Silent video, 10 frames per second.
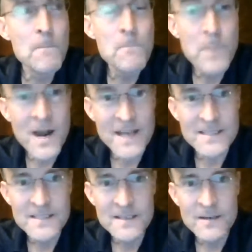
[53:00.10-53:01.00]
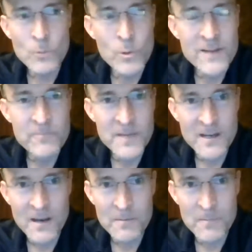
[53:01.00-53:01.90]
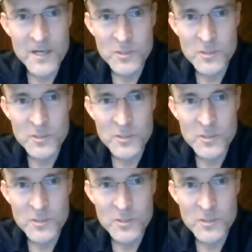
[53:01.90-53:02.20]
But we've become much